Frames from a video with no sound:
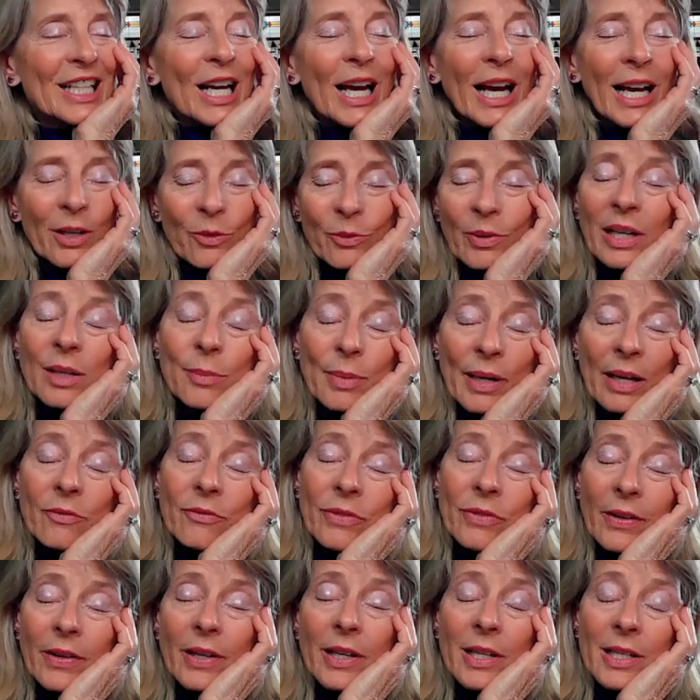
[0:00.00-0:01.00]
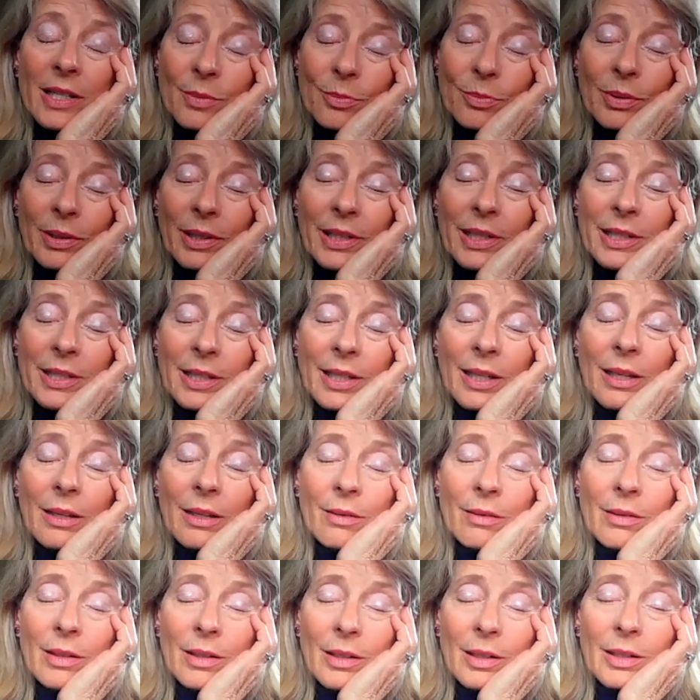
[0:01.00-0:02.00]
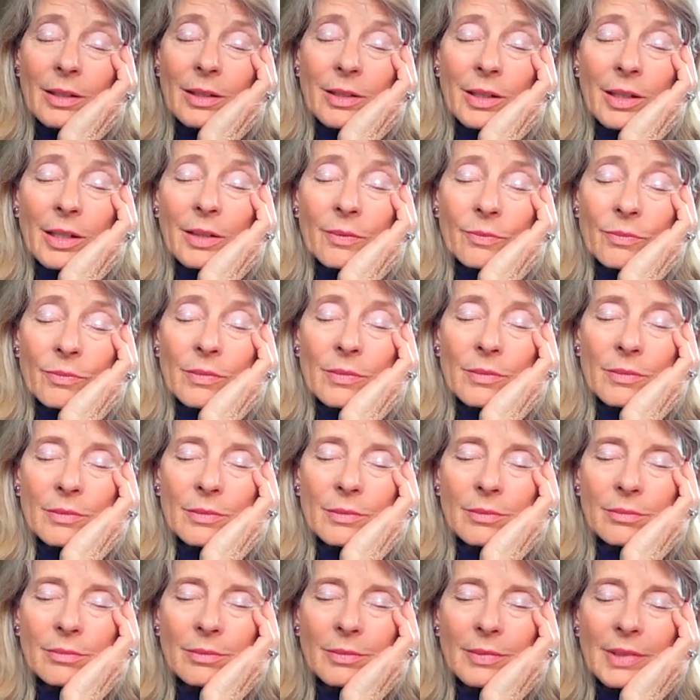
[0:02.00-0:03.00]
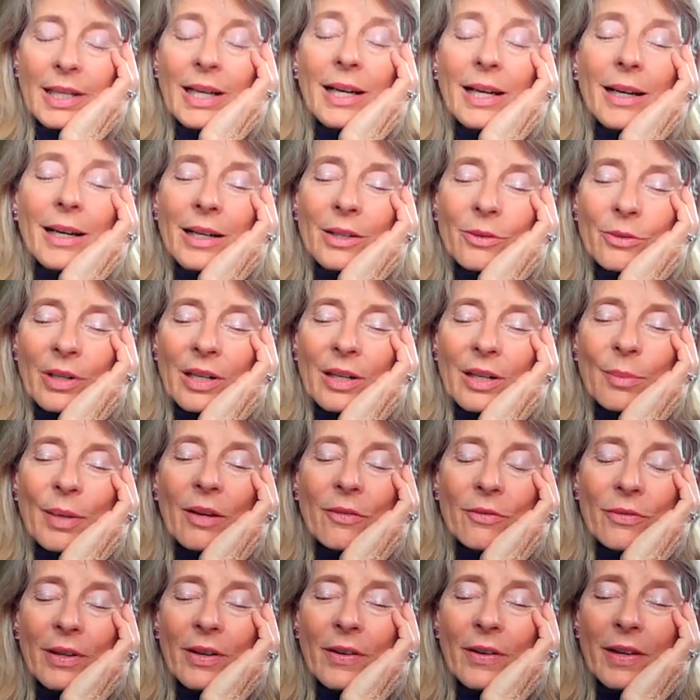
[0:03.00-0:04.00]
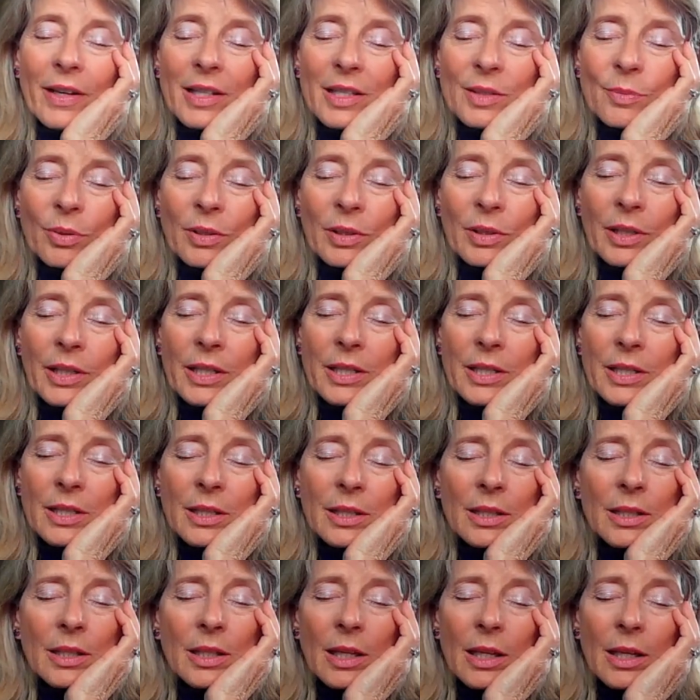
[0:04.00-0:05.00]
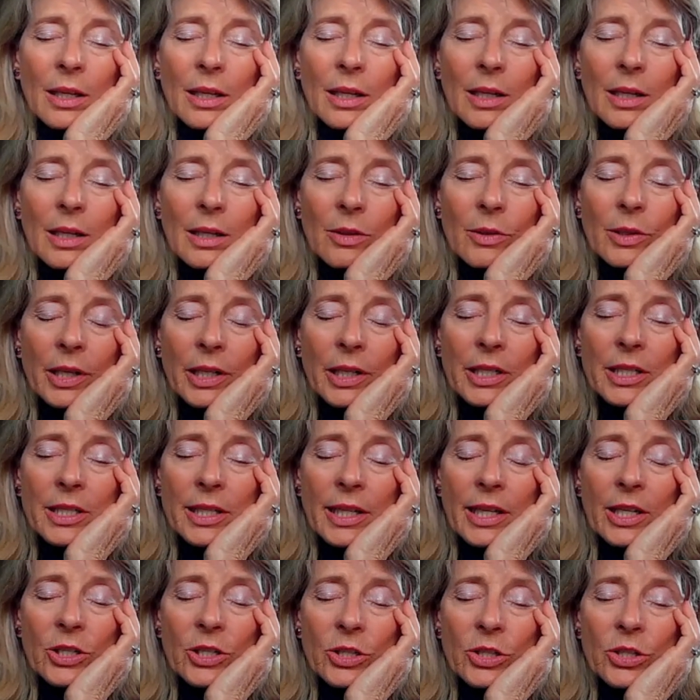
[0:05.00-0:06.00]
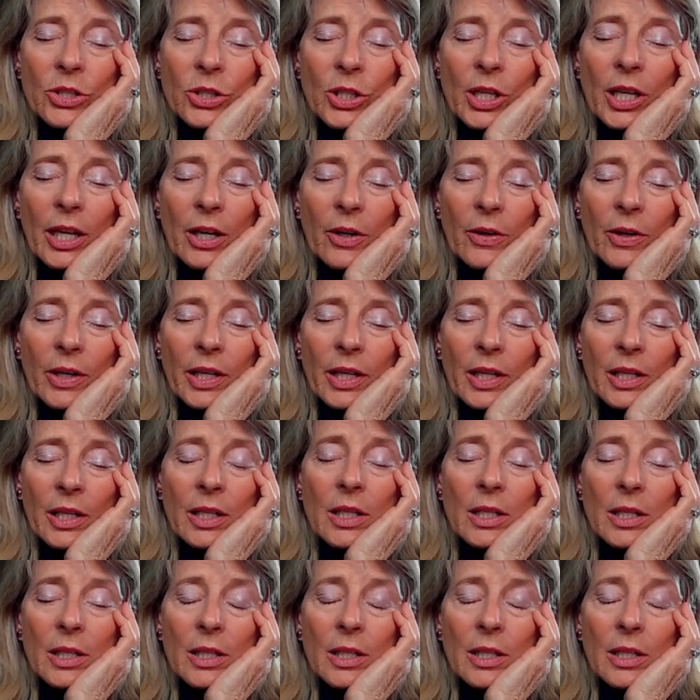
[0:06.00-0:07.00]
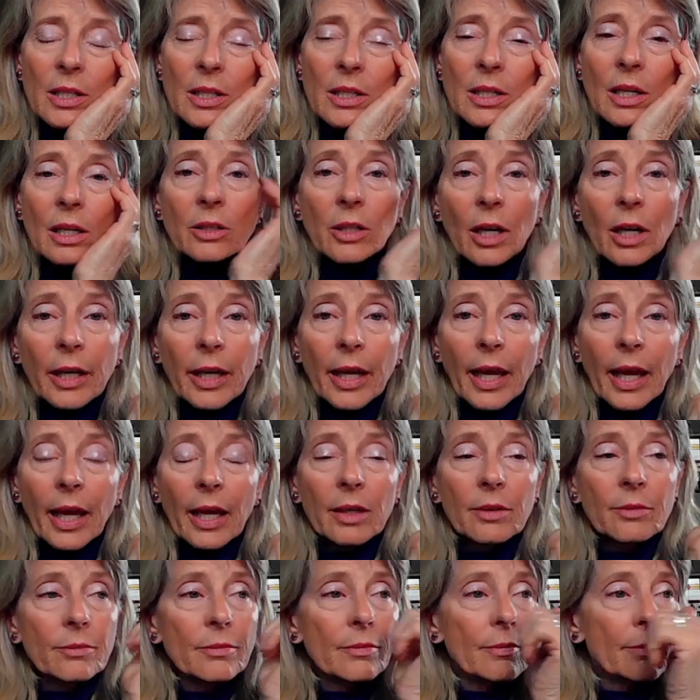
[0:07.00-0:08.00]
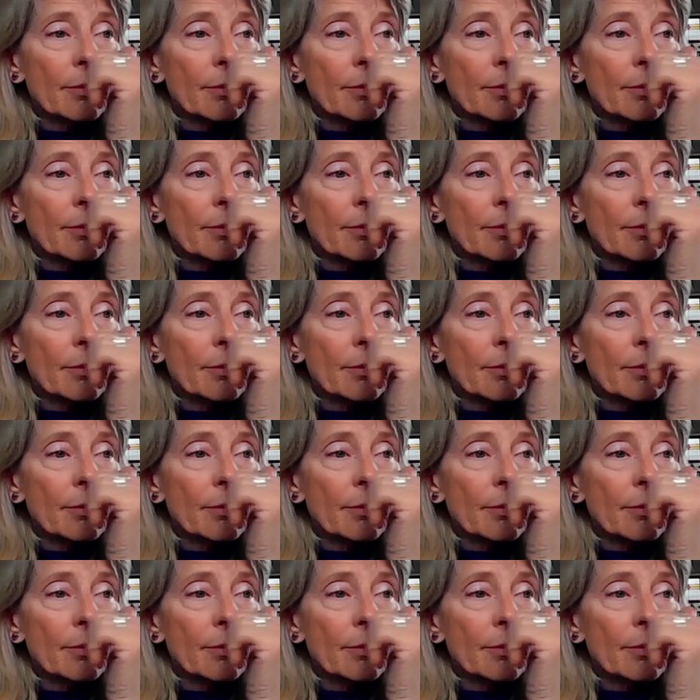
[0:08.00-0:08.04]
I'd read about various I'd read about various police organizations carrying Narcan